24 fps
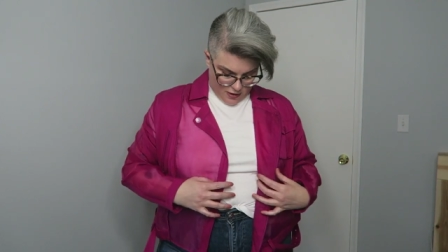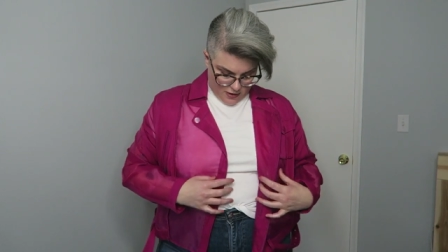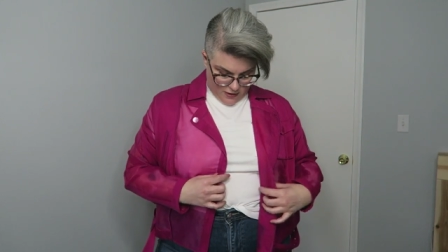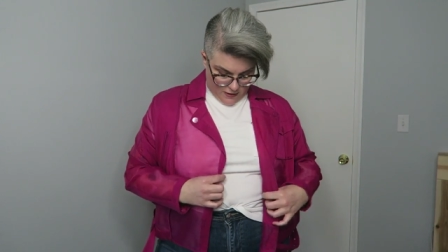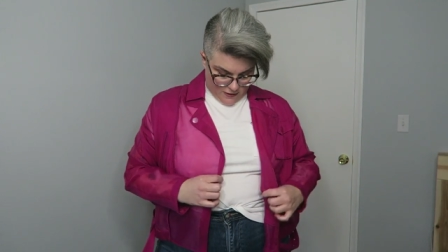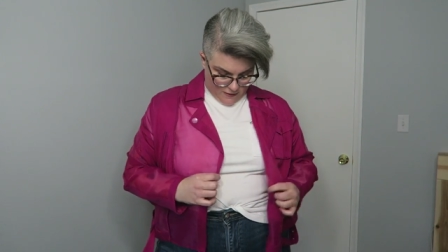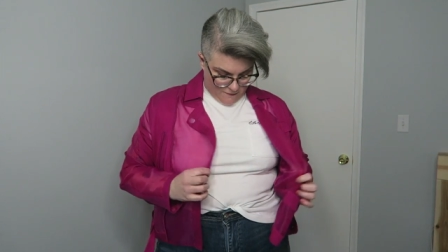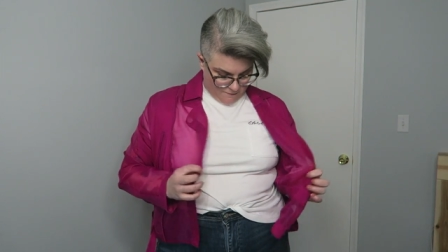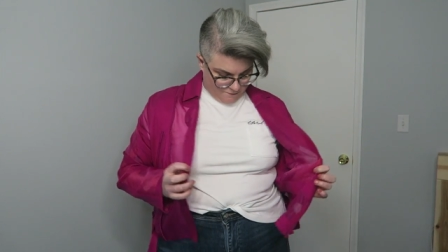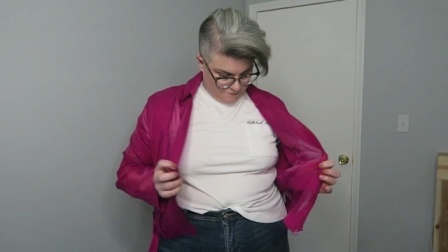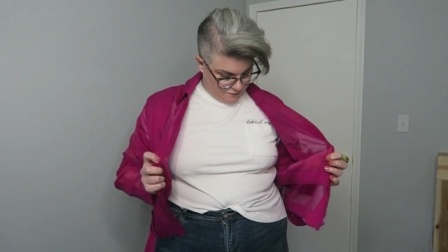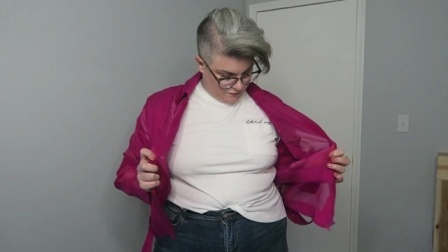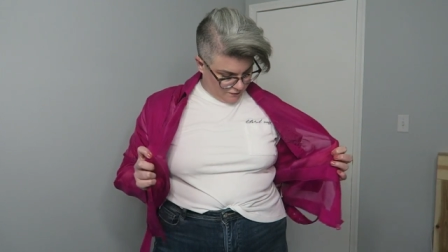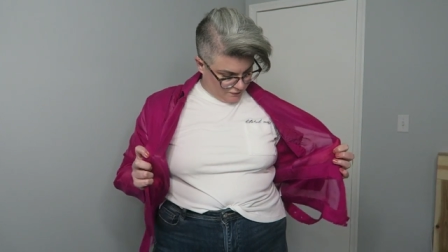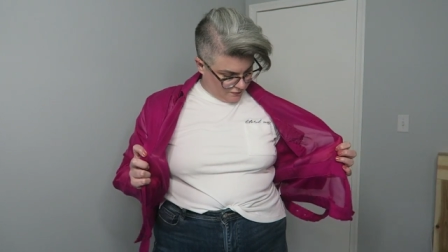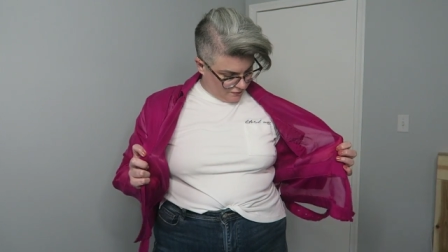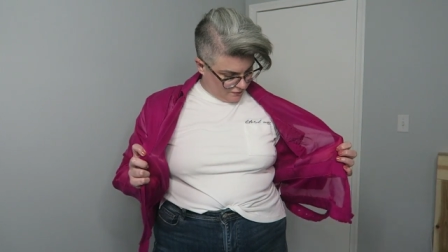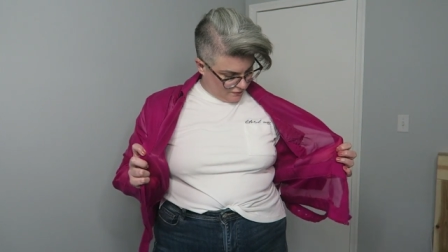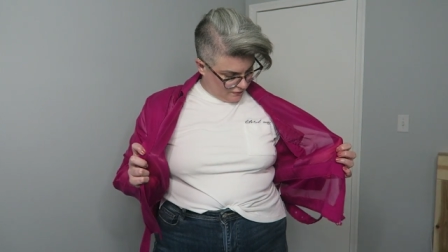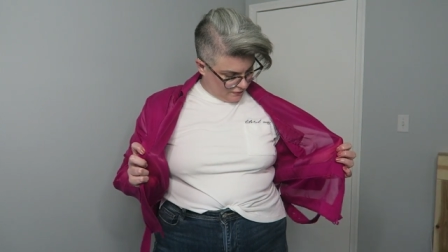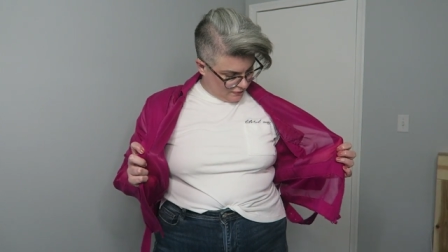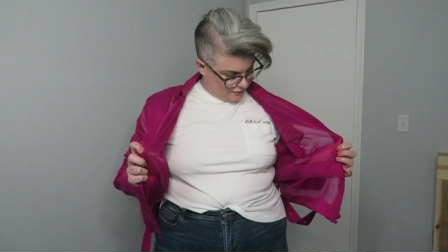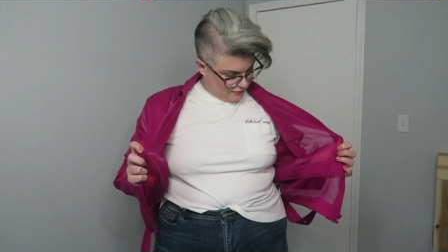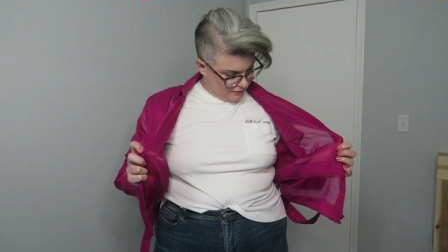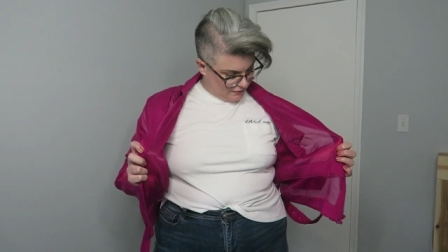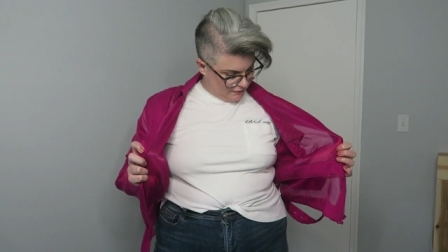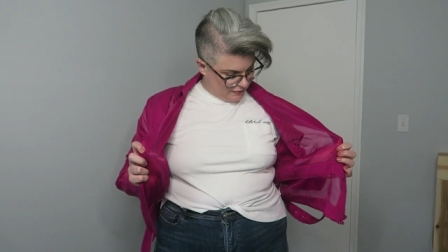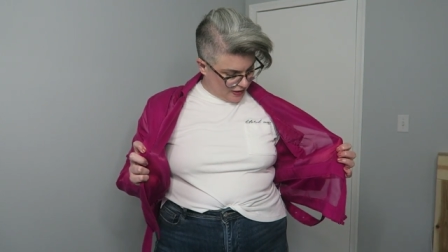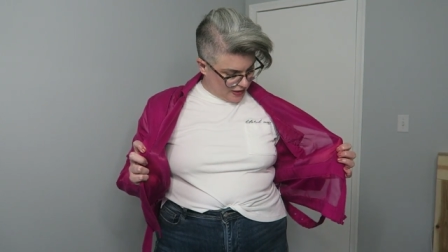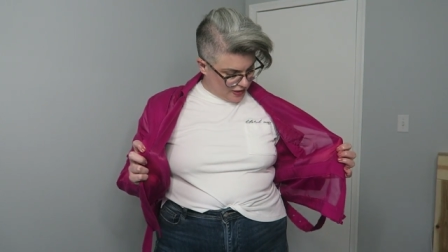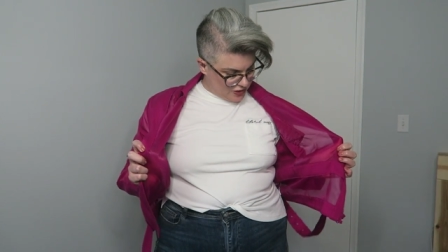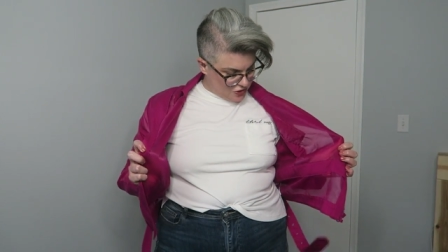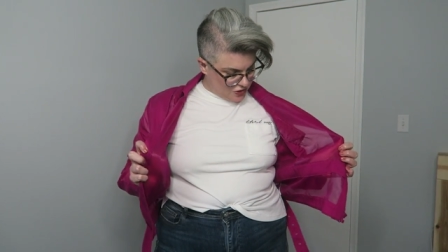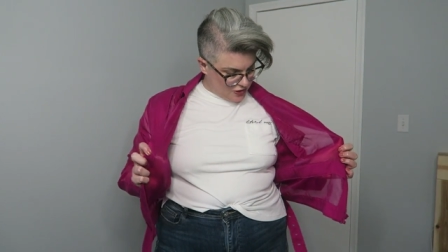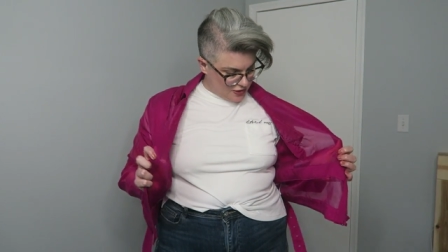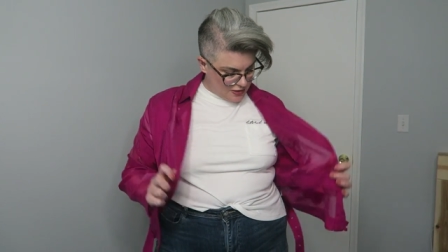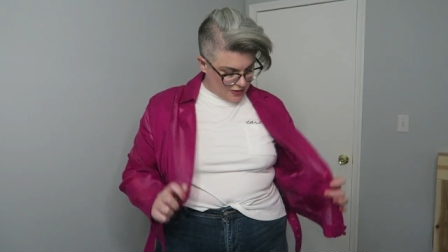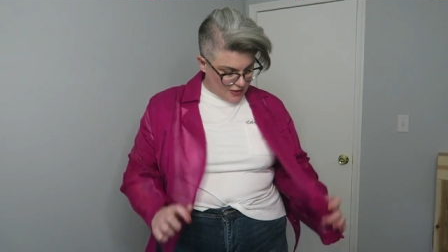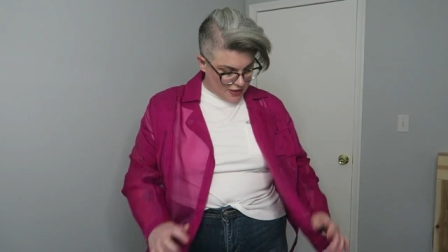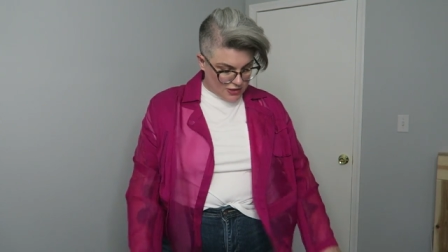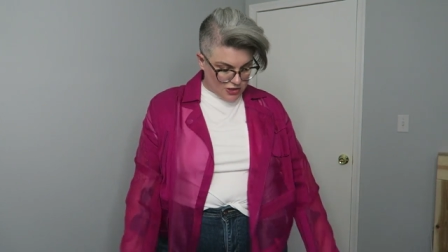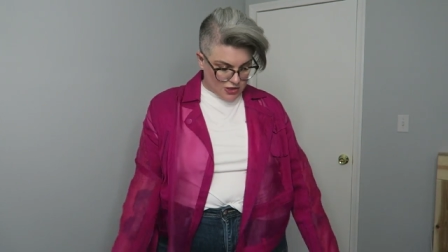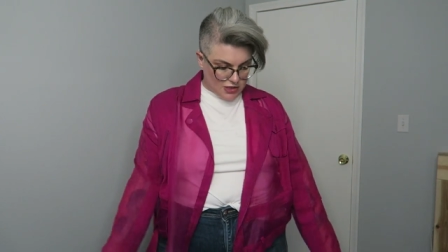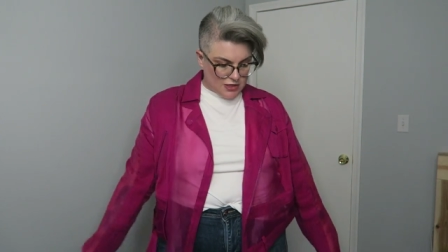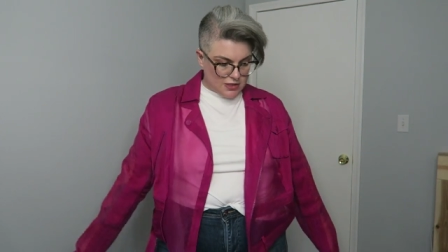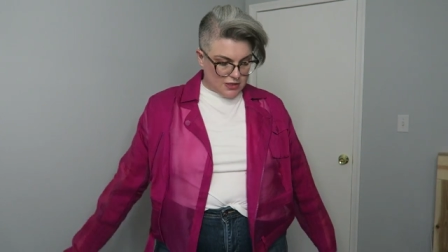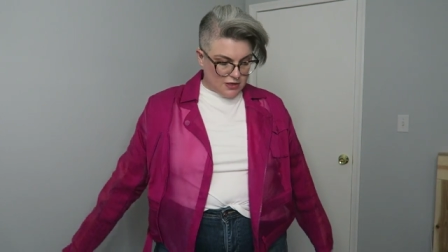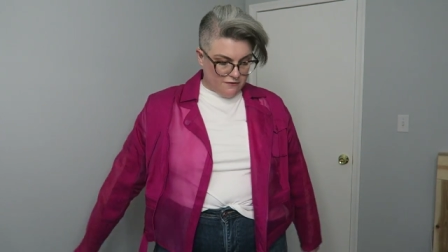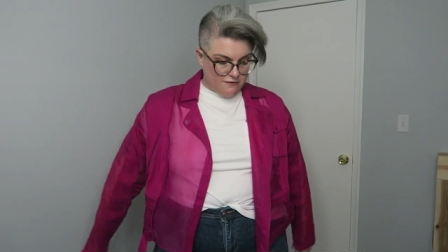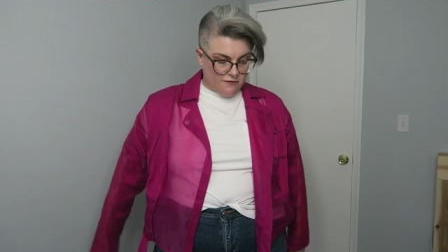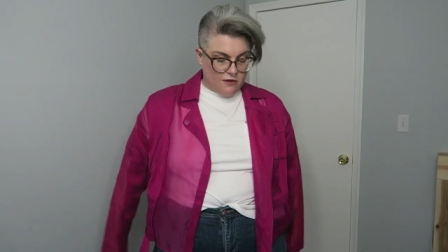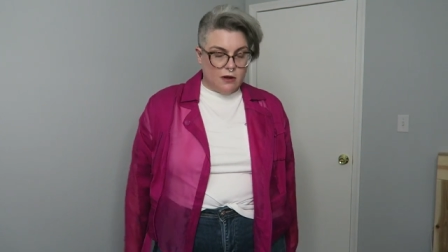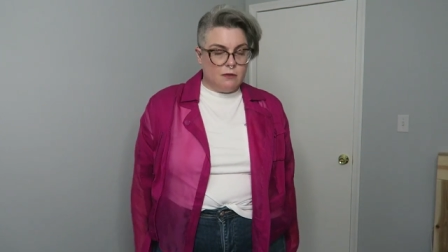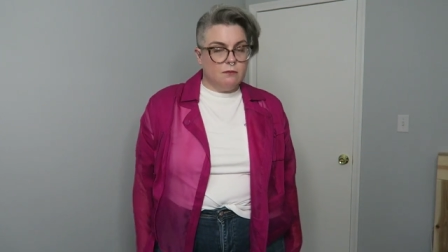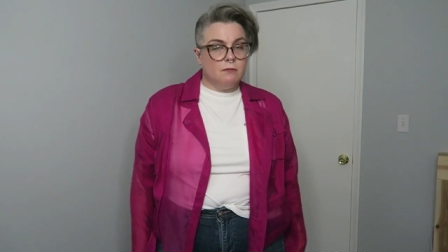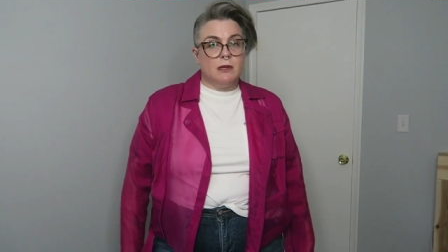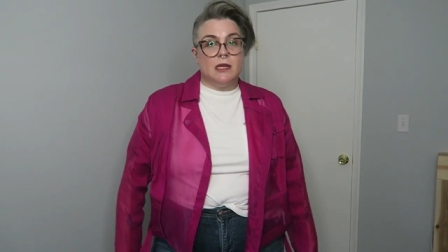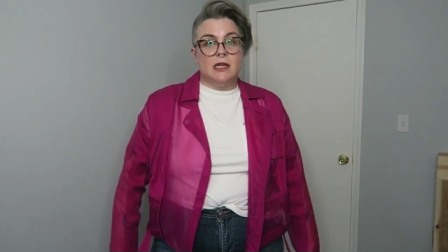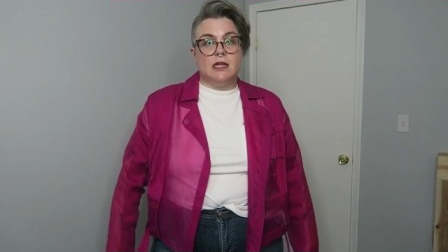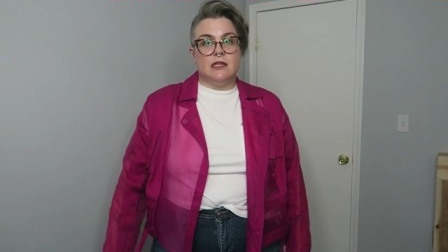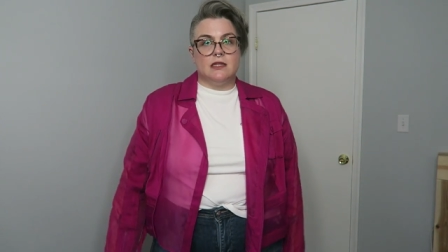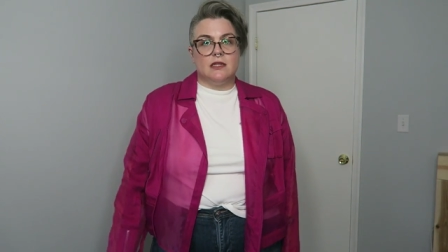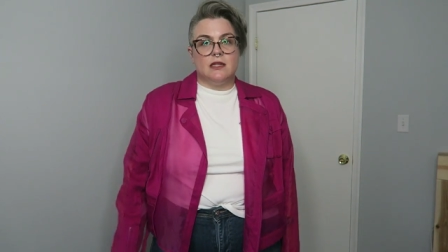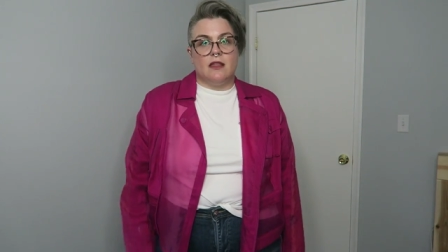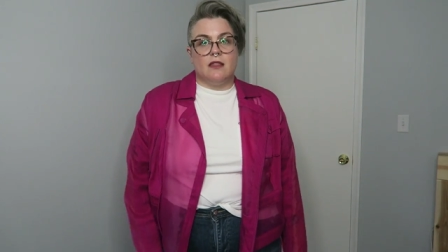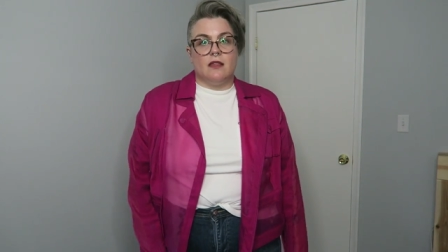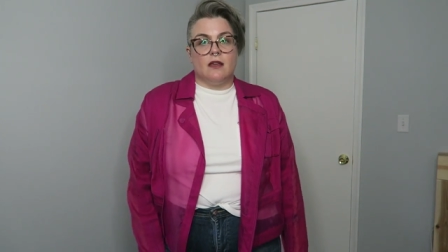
Um, but it's just it's just a fun piece.